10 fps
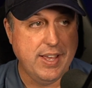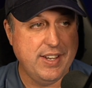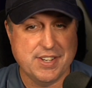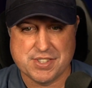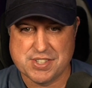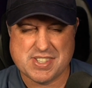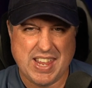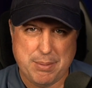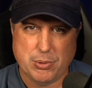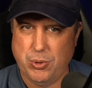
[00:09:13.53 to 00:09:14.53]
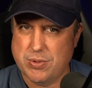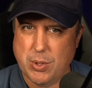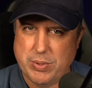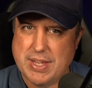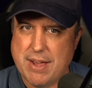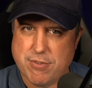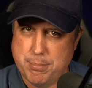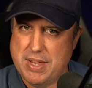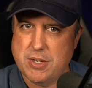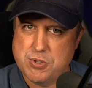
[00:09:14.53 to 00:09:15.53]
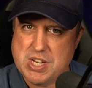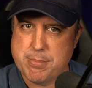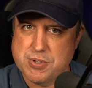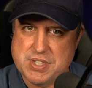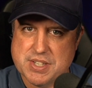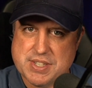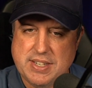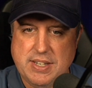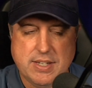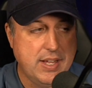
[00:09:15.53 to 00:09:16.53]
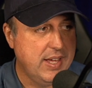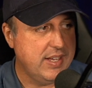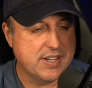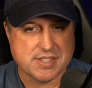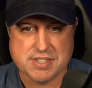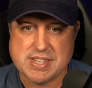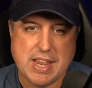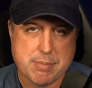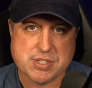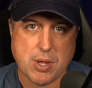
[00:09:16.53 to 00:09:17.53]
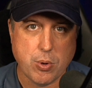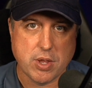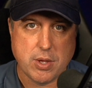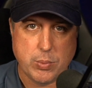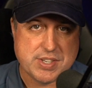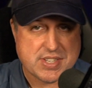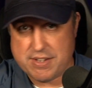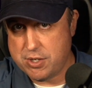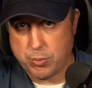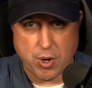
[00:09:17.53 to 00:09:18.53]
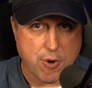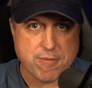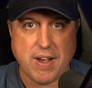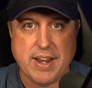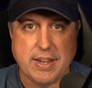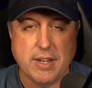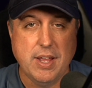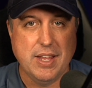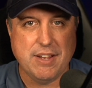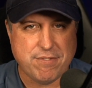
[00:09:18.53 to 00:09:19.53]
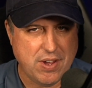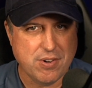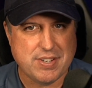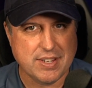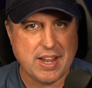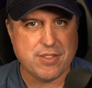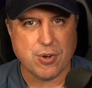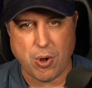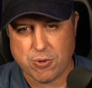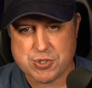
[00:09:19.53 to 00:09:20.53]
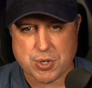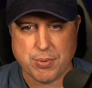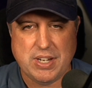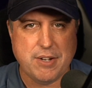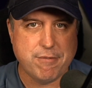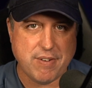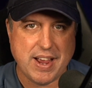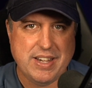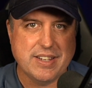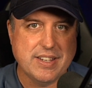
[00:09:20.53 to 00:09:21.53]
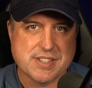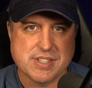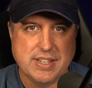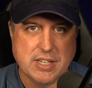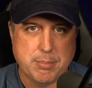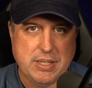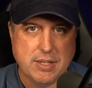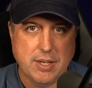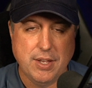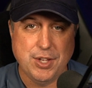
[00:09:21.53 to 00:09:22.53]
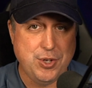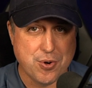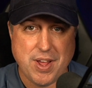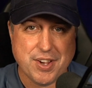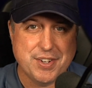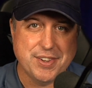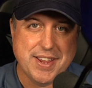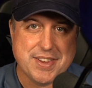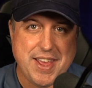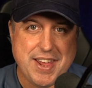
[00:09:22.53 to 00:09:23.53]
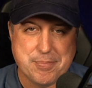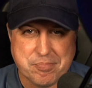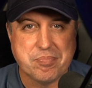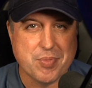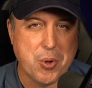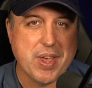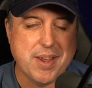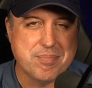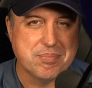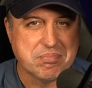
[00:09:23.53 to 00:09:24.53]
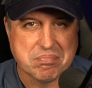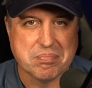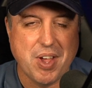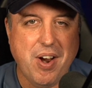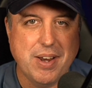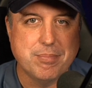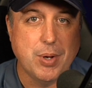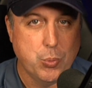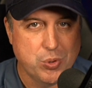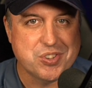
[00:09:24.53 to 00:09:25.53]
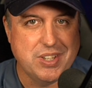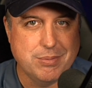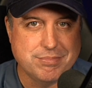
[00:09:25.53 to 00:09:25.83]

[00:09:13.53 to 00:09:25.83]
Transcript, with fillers: and it's the same Luke that we got from Mando chapter 16 and it's the same Ahsoka that we see doing her fighting? If they're together on screen fighting against an enemy, you're not going to like that? Okay. All right. We'll see.